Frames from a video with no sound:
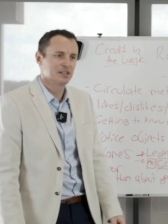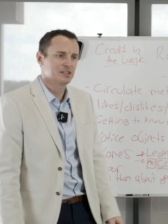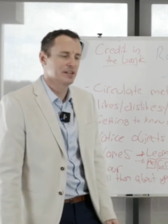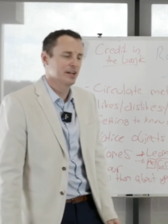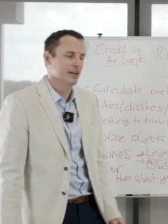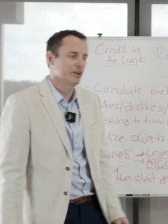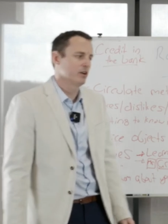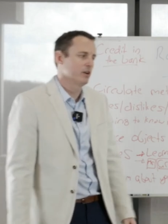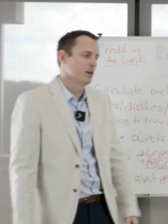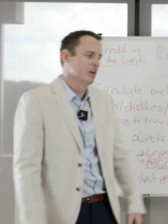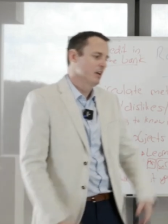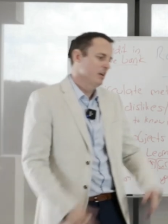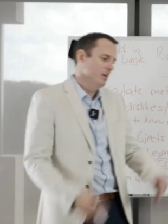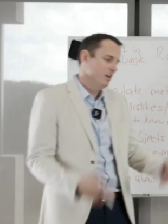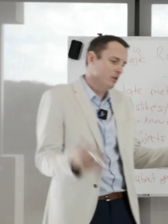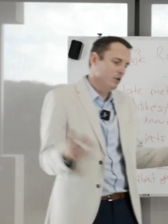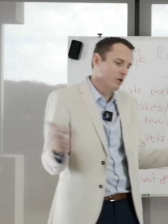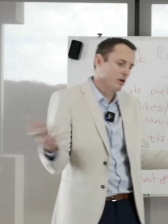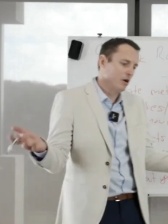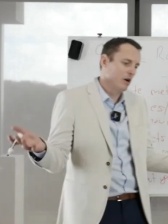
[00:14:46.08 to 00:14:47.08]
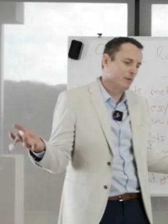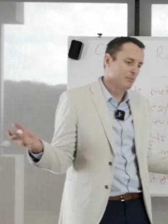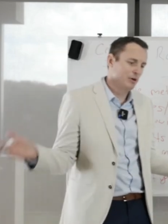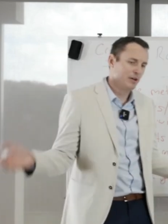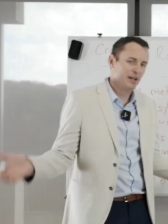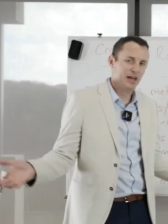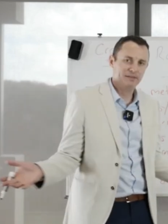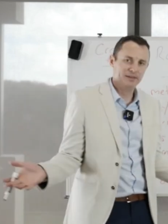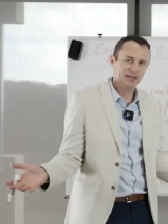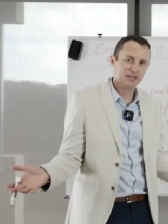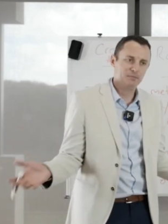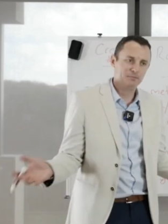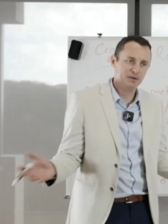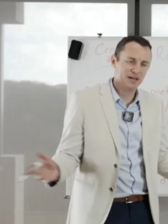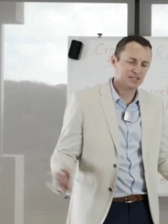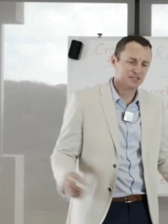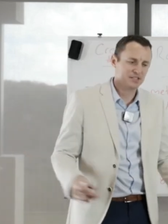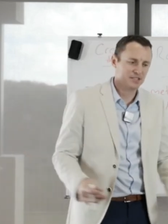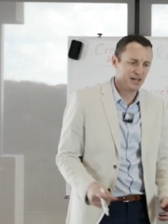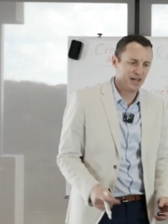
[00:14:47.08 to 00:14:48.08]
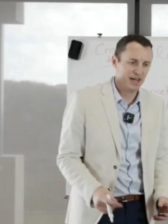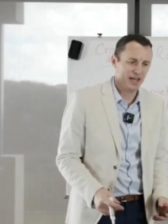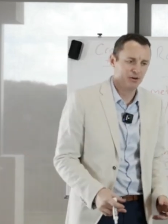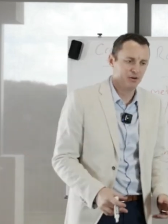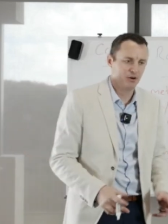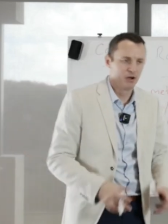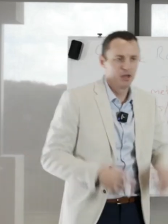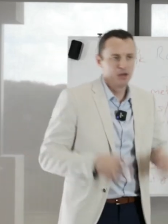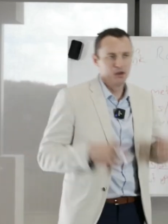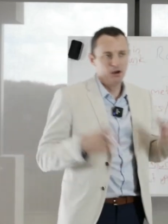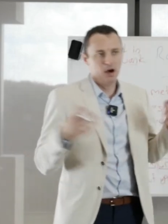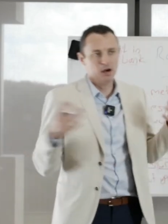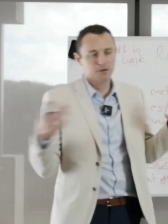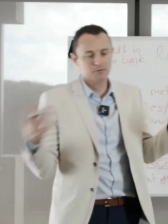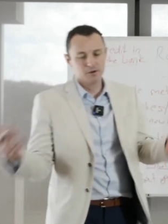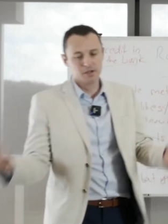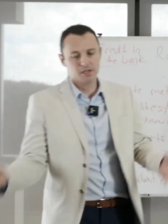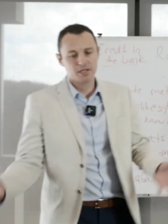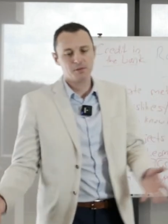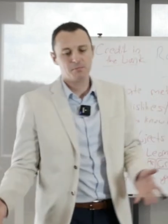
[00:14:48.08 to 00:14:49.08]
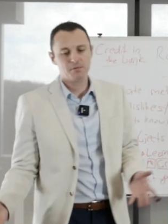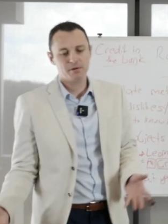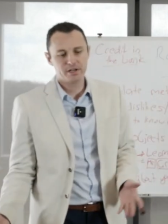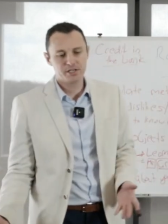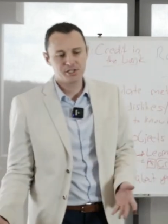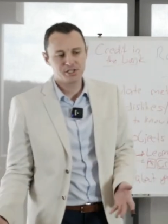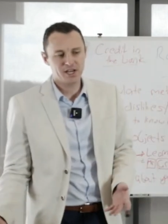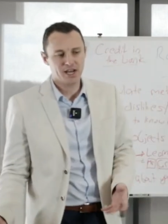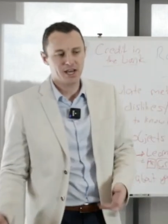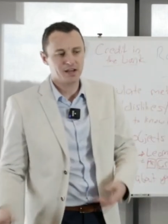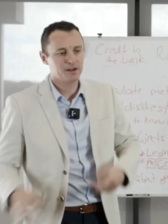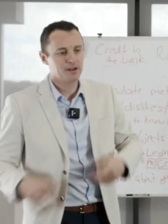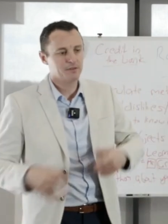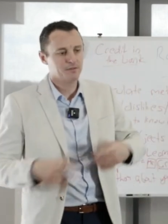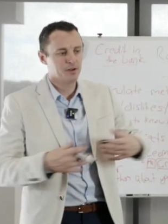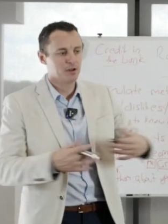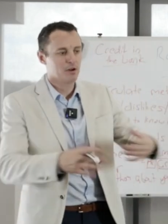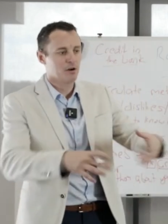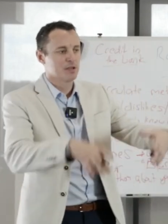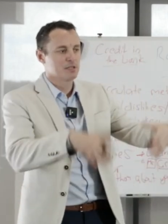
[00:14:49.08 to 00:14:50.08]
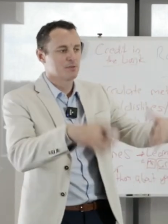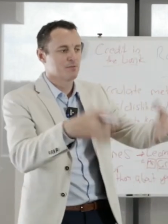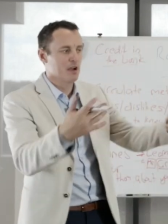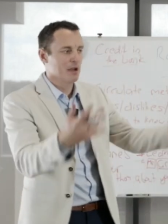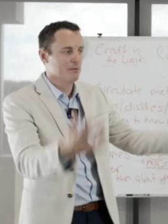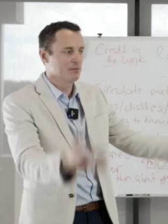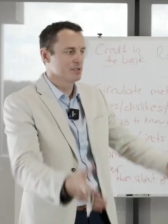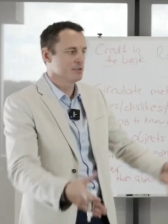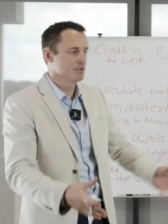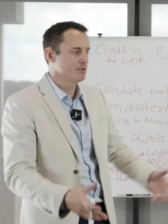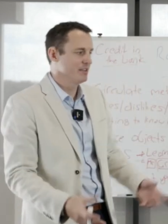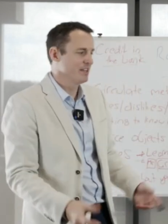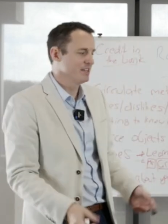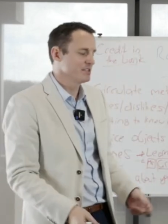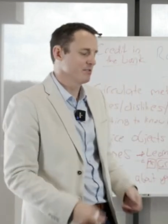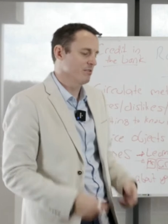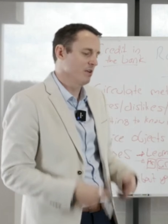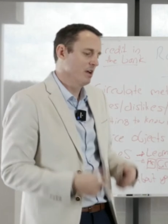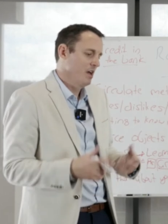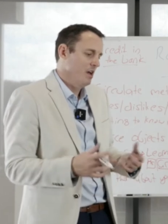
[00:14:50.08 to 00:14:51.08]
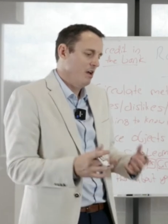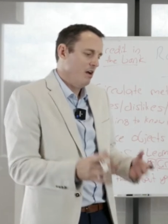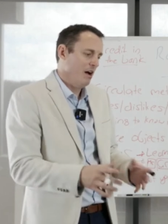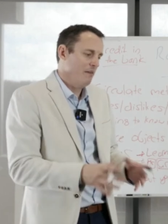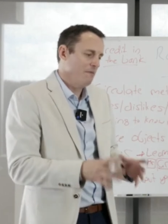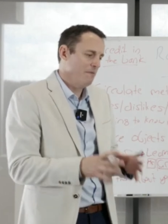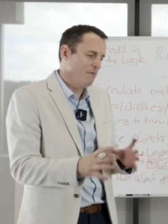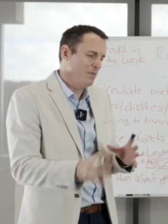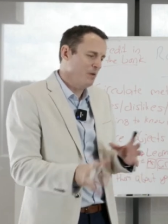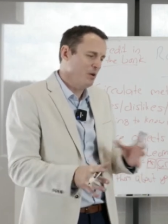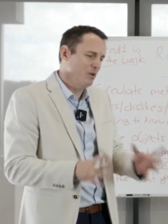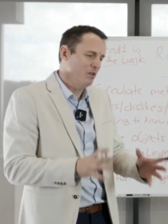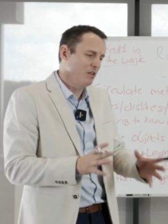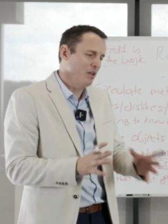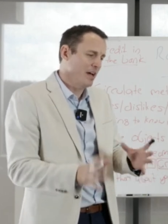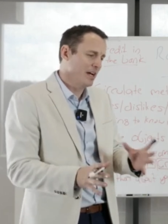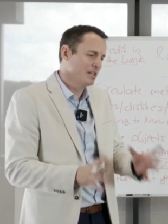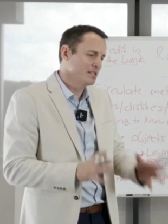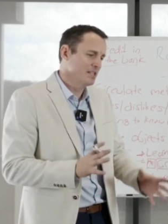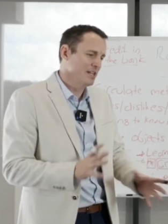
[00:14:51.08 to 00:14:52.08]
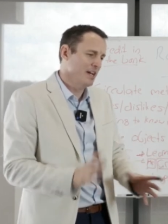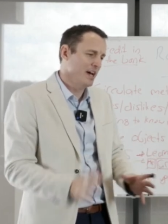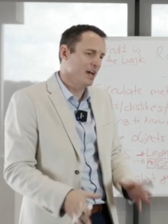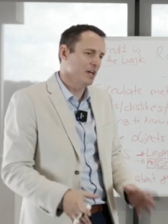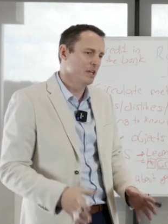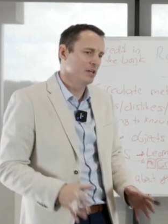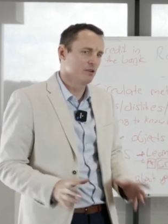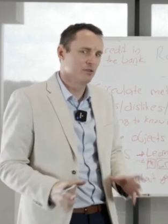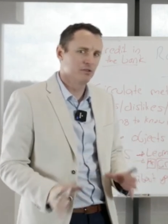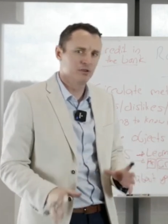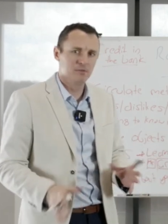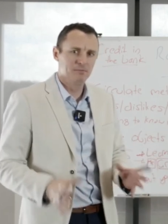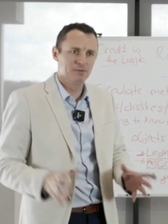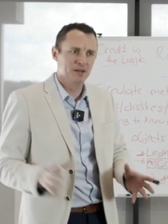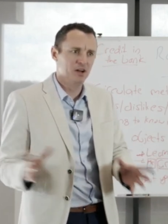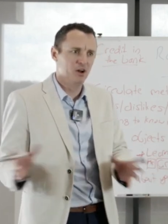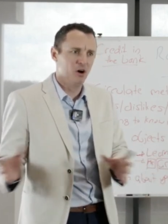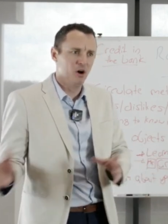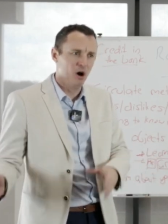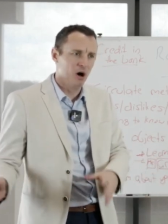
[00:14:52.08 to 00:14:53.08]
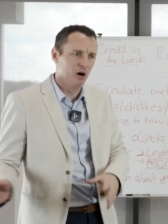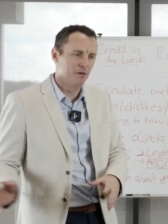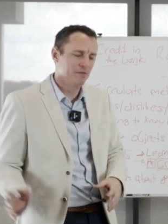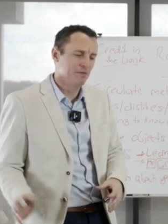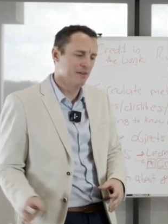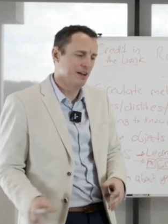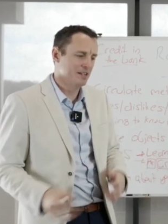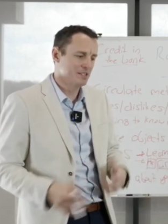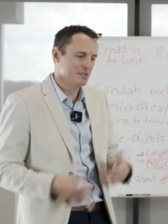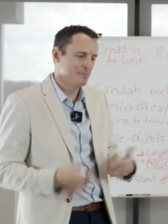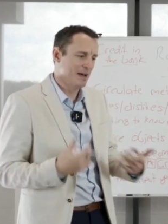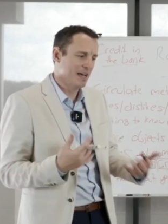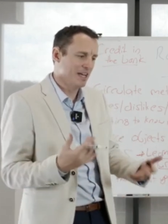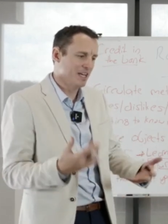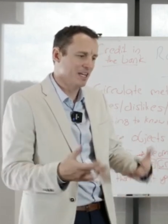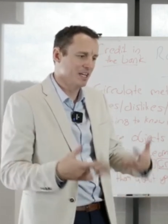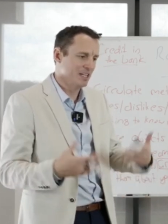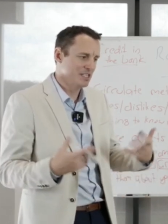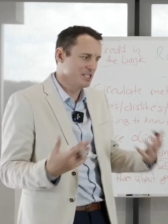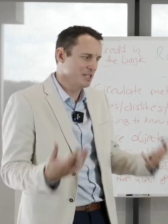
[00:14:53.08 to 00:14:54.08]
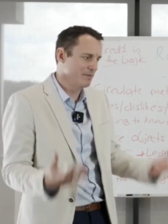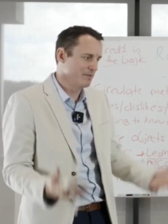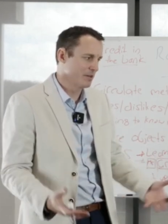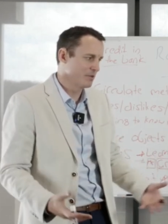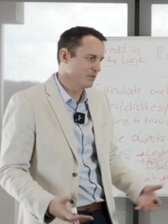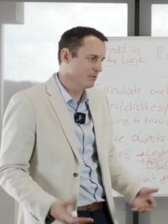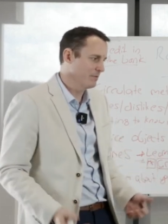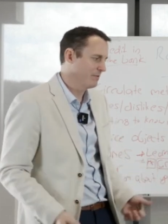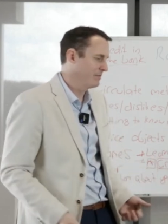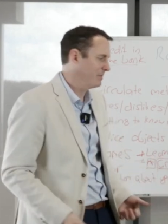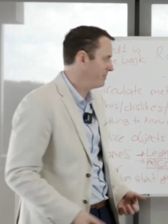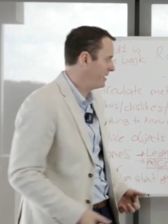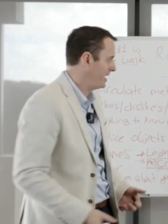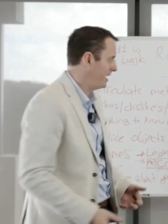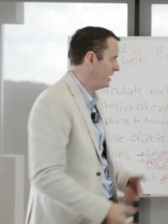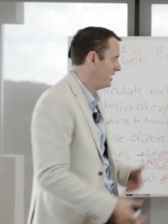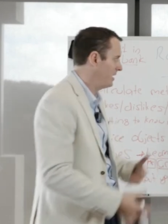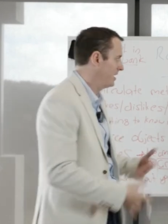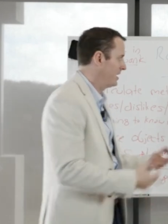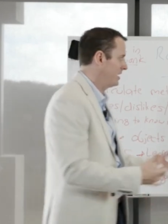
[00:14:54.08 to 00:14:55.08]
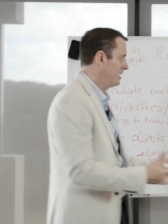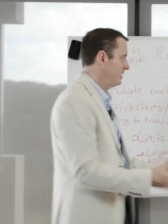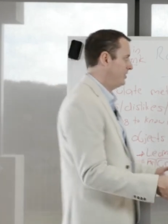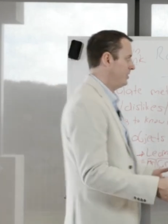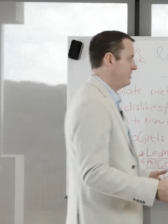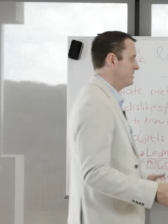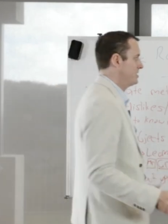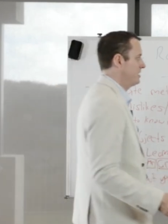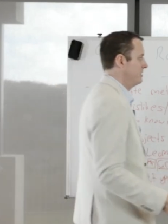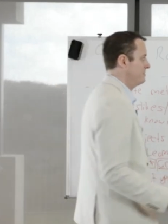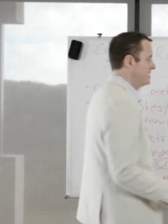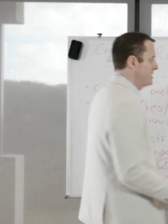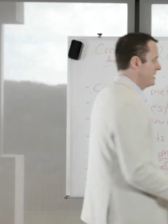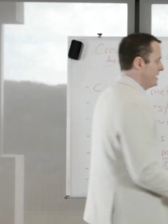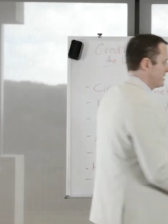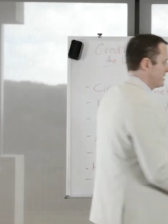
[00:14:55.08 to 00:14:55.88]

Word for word: out today, or look, I'm not having the best day, or I'd really appreciate it if you guys were able to do this, or I feel like today you're a bit off and it's making it difficult for me, those types of